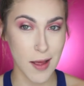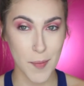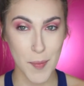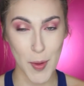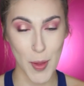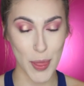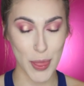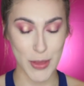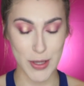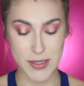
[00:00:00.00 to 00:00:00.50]
up
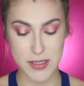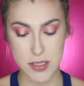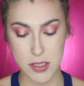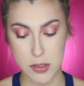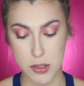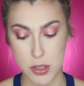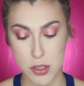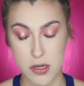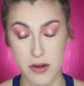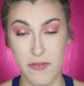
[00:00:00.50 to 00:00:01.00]
this
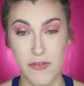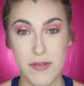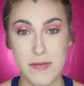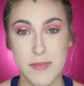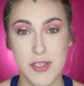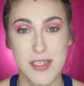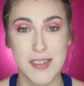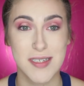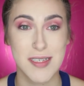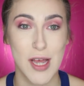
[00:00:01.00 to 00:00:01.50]
look
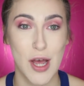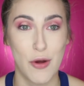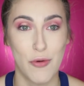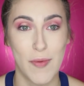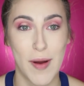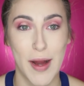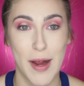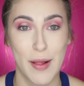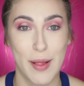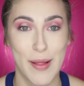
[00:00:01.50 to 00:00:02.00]
from just a
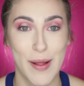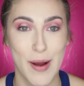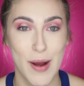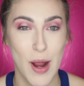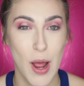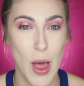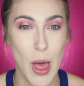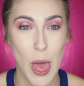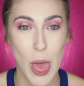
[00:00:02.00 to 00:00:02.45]
regular